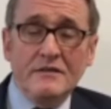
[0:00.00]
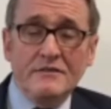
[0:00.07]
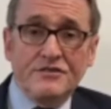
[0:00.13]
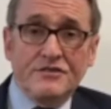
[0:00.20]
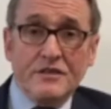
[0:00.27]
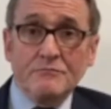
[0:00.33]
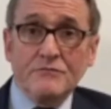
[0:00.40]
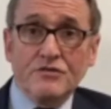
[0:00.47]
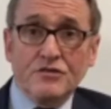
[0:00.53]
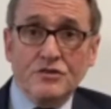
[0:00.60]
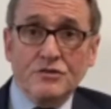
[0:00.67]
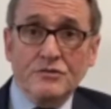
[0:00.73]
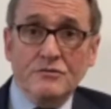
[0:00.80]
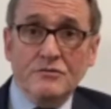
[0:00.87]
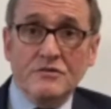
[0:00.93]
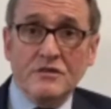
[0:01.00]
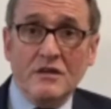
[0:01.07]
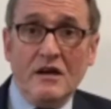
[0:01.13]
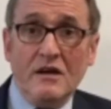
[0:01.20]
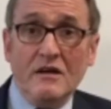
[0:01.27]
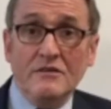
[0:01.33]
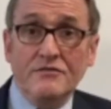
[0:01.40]
Some schools
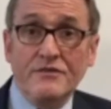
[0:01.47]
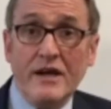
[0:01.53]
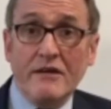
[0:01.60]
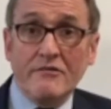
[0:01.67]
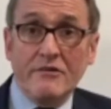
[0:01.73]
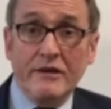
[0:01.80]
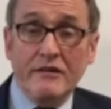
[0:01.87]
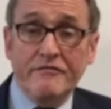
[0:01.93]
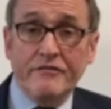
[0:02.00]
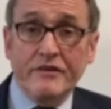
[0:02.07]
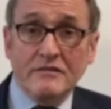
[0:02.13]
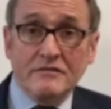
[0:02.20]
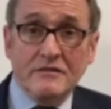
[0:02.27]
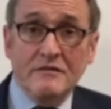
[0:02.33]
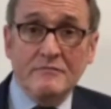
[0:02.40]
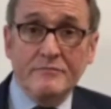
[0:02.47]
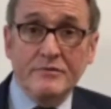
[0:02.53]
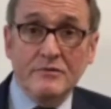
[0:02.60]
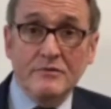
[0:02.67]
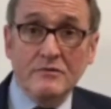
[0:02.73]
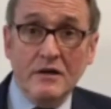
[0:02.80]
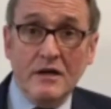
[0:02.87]
are narrowing, for
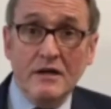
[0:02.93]
example,